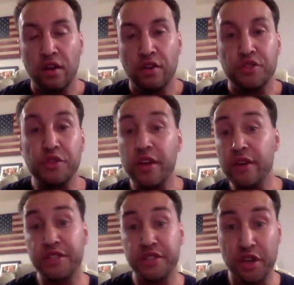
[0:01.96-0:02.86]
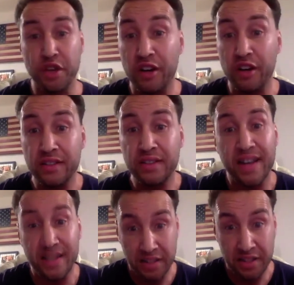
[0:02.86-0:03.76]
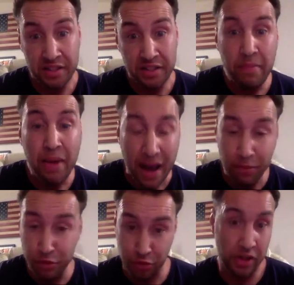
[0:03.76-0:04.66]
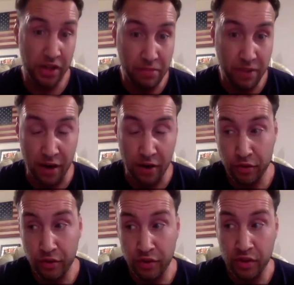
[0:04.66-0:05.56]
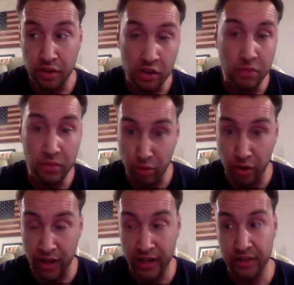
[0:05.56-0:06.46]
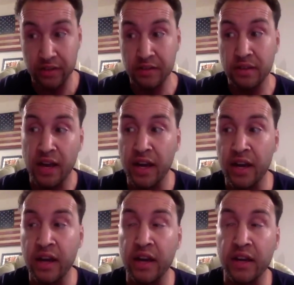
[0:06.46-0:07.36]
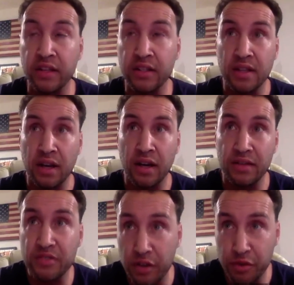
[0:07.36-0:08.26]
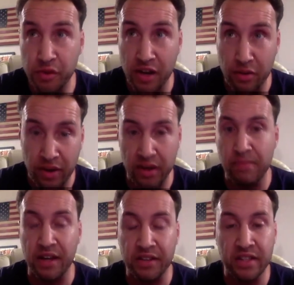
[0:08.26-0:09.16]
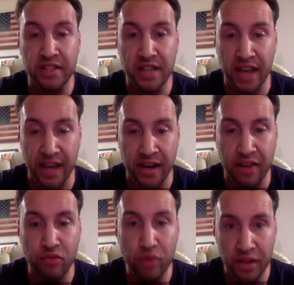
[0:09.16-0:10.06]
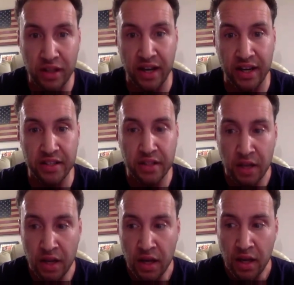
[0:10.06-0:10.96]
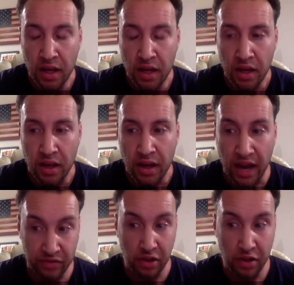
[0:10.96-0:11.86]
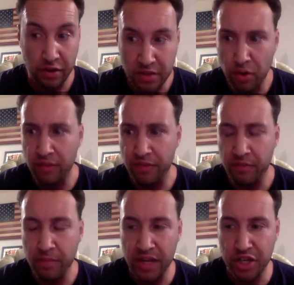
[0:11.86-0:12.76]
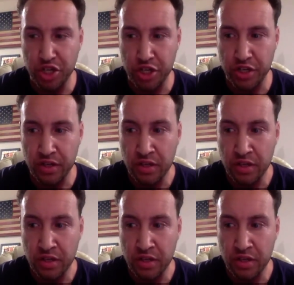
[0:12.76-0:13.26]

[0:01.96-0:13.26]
So there is thought that the Bible's really about the human brain. And I started doing a lot of reading about this, and I've realized after learning some more information